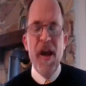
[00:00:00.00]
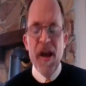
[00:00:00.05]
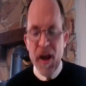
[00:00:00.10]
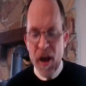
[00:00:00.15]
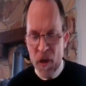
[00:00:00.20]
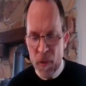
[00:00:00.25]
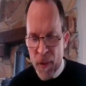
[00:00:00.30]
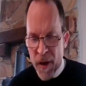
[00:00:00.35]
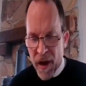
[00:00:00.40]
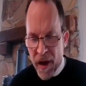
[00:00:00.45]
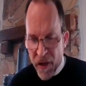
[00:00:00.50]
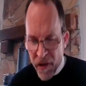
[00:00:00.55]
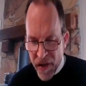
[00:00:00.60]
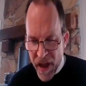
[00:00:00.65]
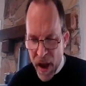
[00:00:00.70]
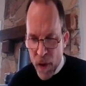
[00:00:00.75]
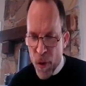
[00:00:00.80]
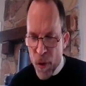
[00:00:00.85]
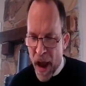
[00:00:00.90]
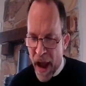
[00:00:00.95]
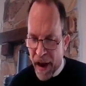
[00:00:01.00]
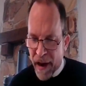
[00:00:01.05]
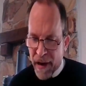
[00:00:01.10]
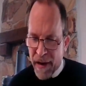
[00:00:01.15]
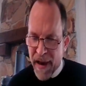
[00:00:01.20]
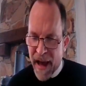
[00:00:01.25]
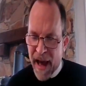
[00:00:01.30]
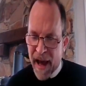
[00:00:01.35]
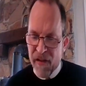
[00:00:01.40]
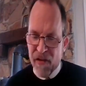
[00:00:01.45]
is because they
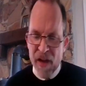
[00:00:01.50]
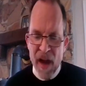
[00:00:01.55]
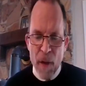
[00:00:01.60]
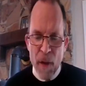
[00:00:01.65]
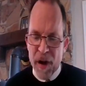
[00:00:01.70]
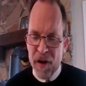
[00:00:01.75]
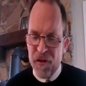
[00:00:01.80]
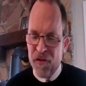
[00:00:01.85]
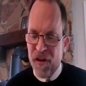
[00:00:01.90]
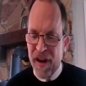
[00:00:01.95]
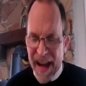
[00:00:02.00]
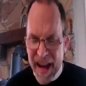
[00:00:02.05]
recognize how much